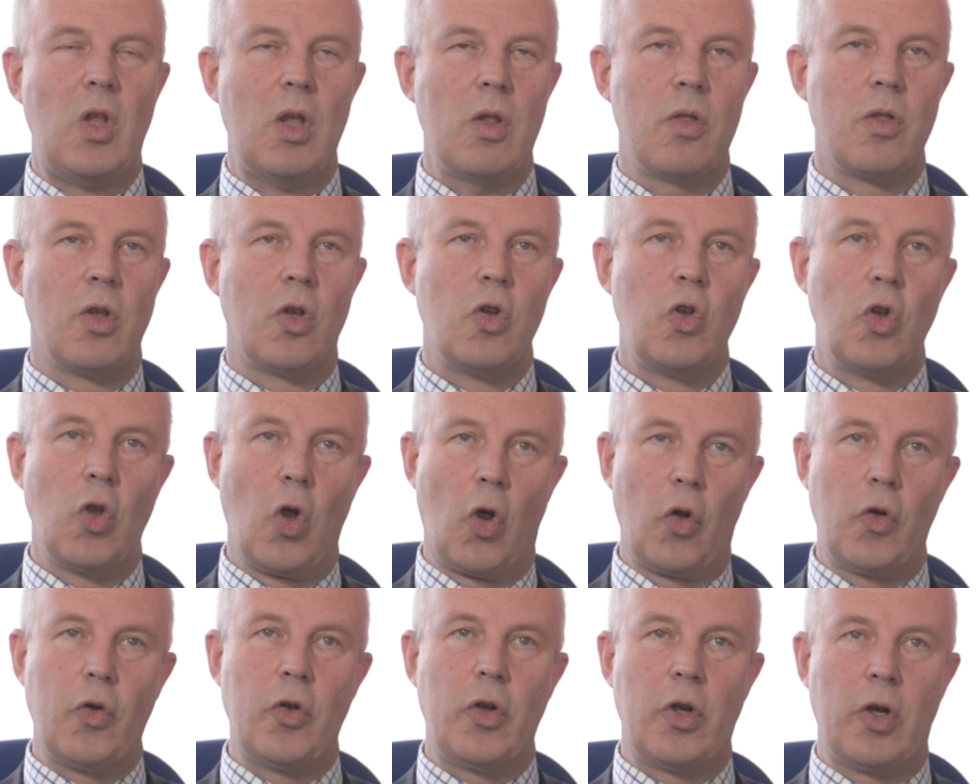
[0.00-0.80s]
The
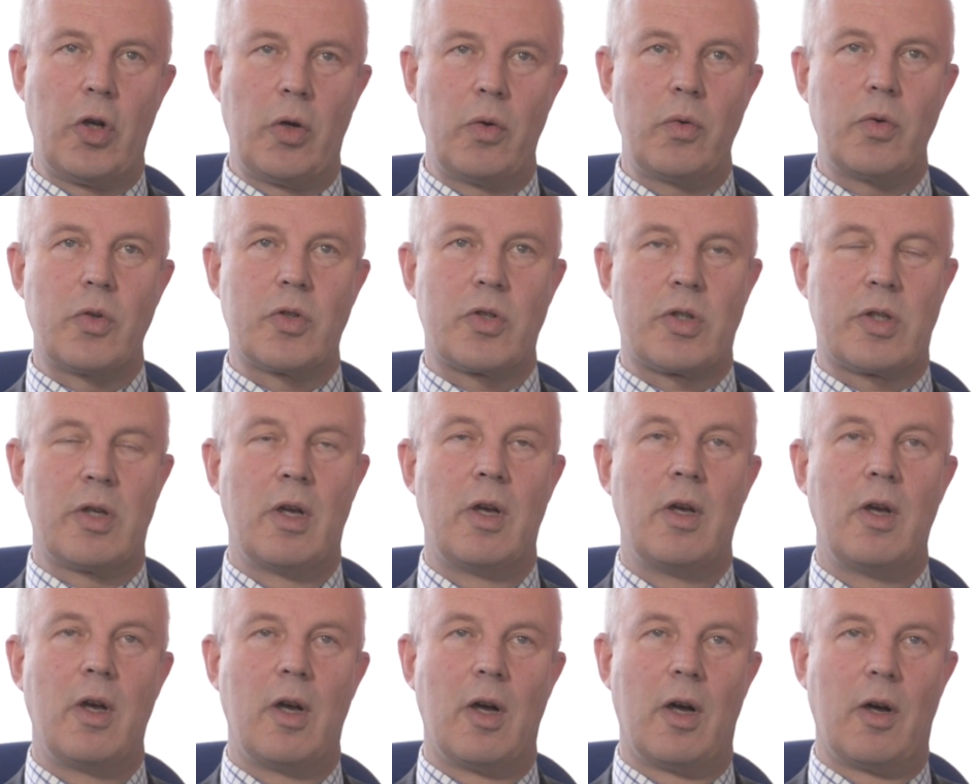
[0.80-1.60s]
non-nukes,
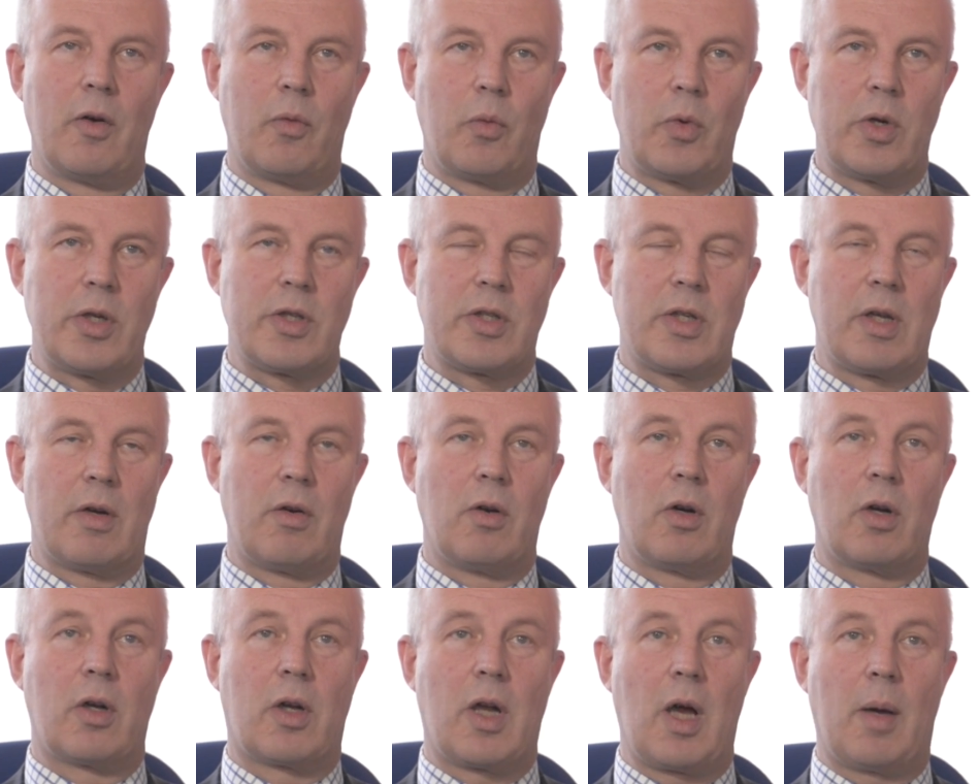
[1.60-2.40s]
of which there
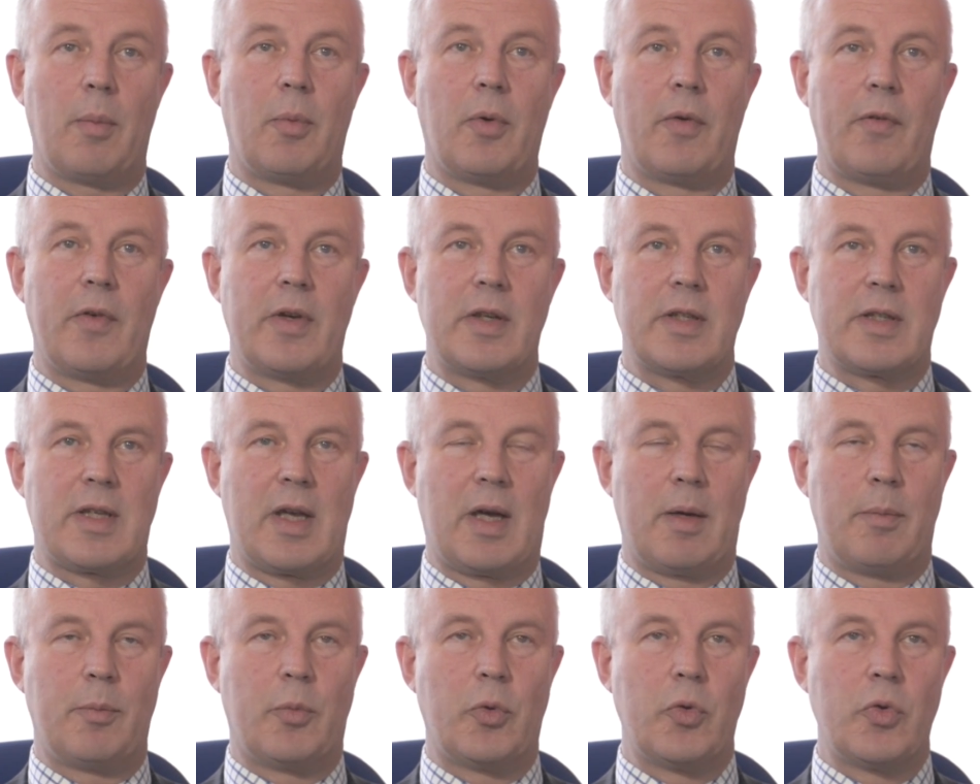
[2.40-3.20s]
are a couple of
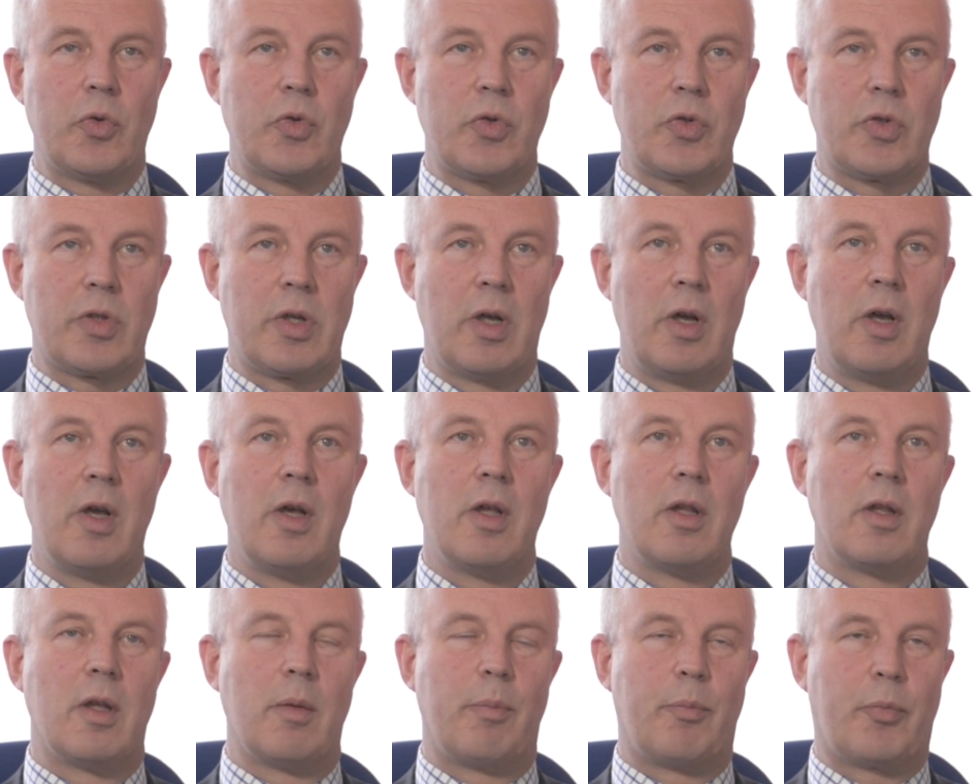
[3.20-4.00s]
examples,
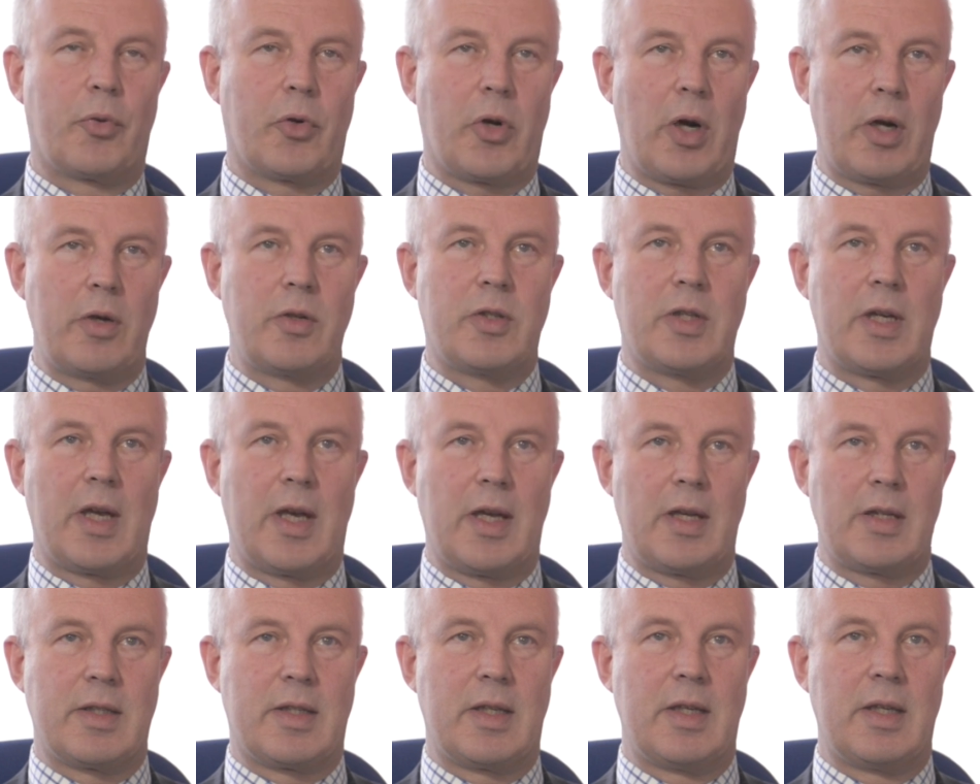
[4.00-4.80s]
the
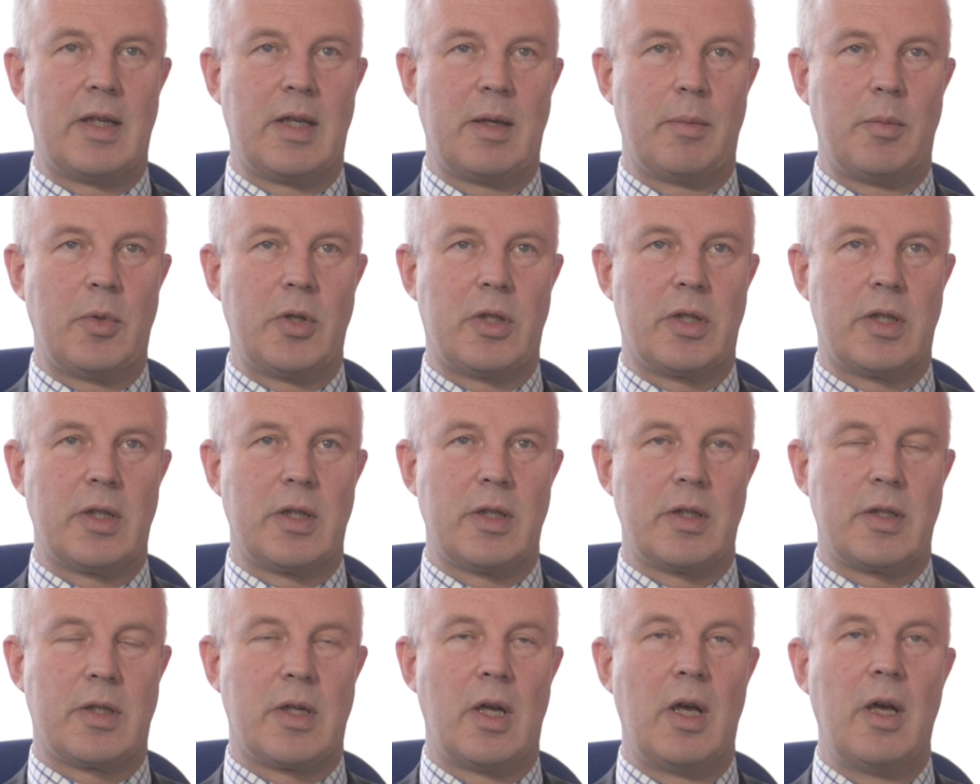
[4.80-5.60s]
protease
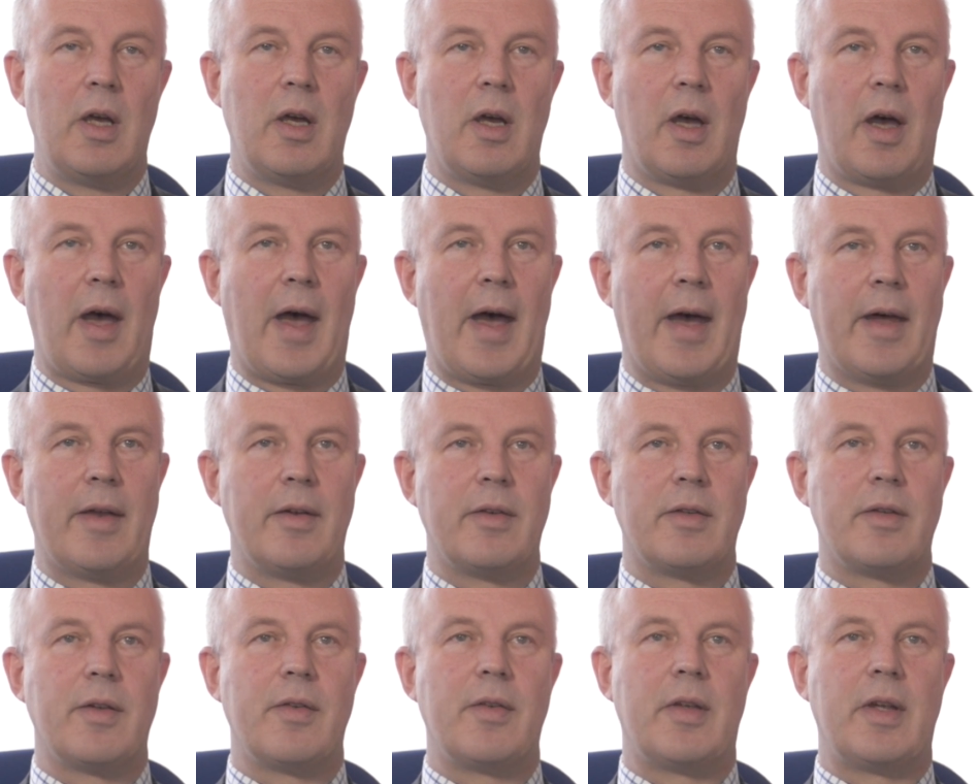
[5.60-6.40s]
inhibitors,
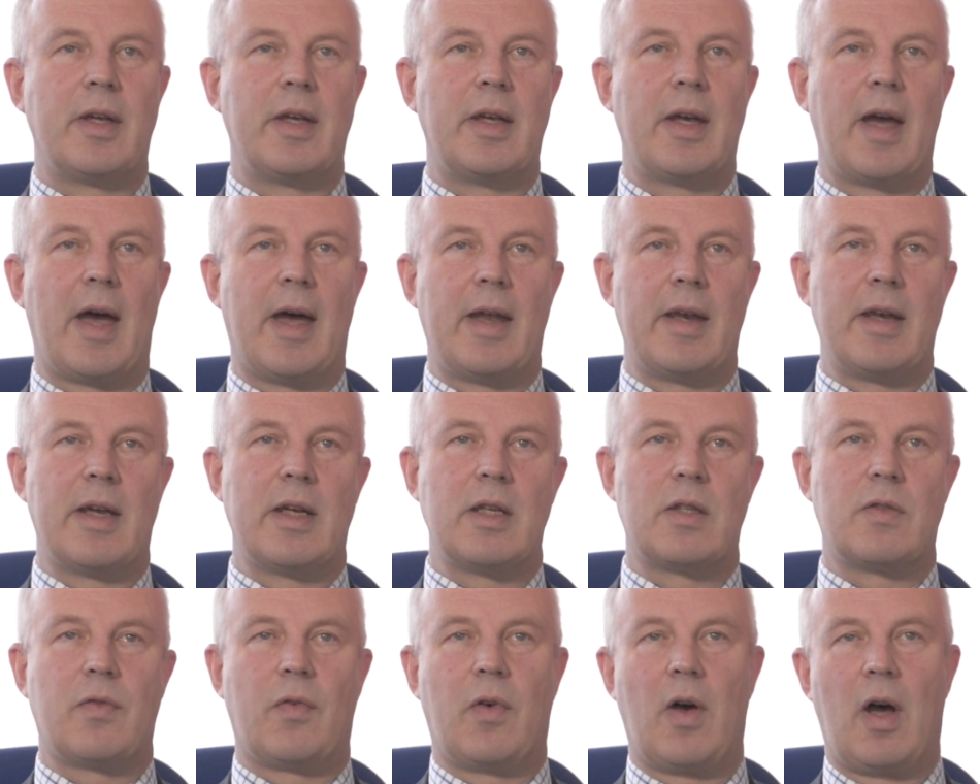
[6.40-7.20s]
and the
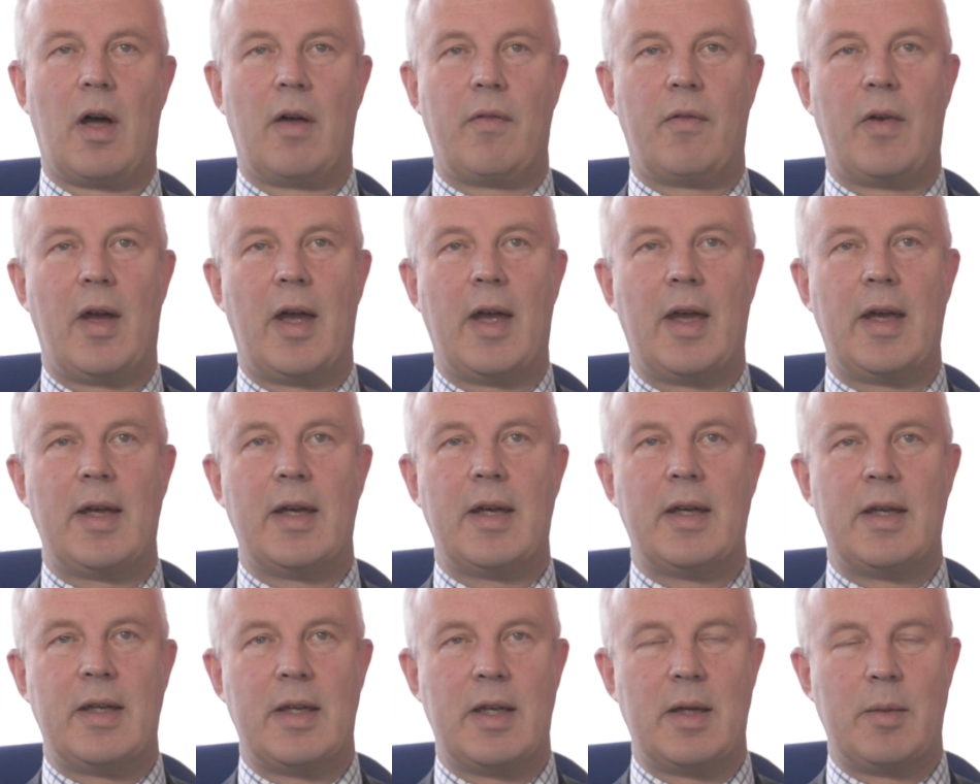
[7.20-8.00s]
NS5A
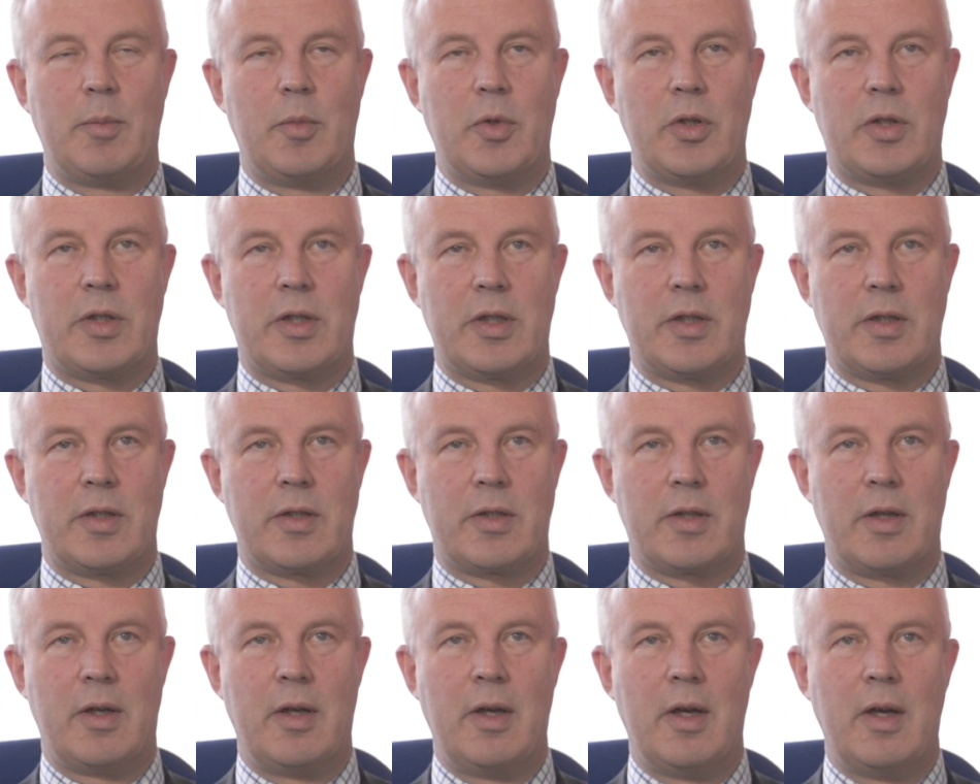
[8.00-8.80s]

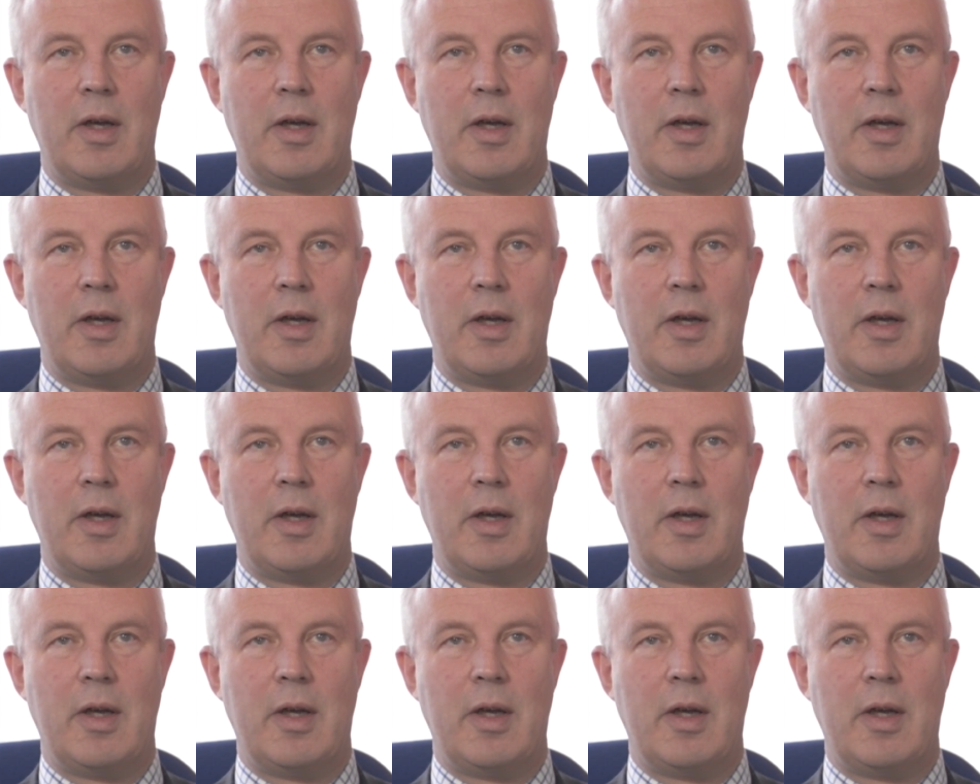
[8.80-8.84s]
inhibitors.